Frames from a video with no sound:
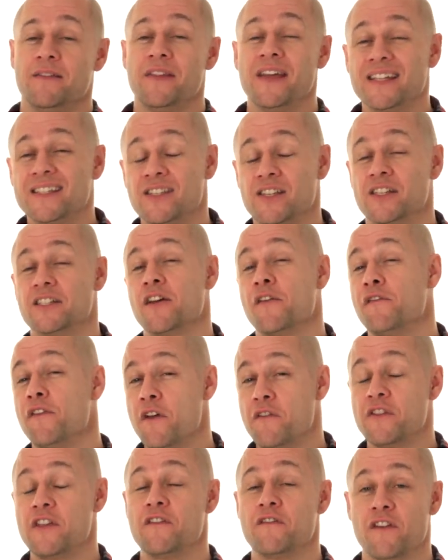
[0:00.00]
This is a
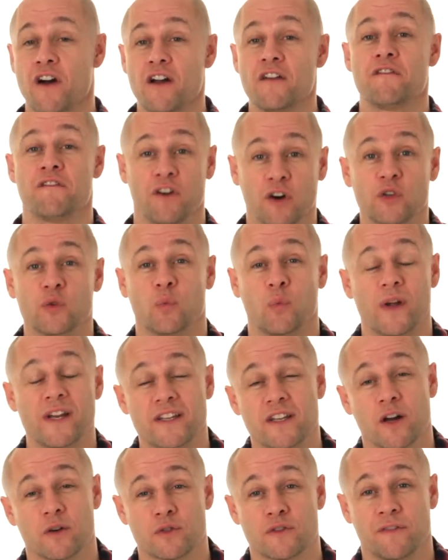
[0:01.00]
55-foot
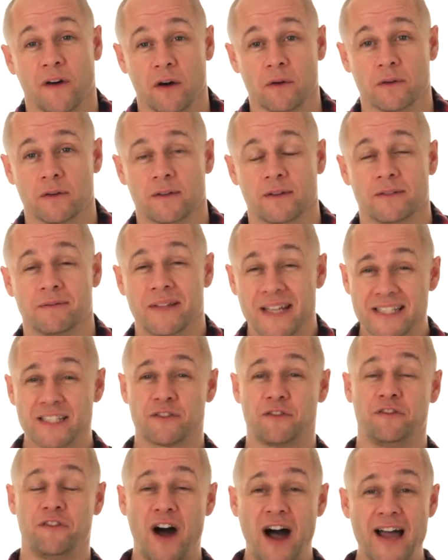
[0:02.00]
Windows phone.
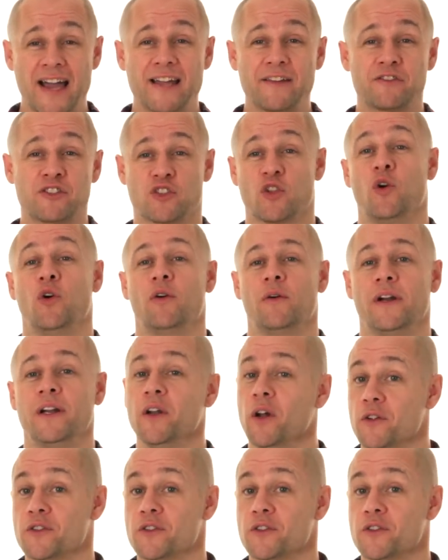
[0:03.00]
This five-story,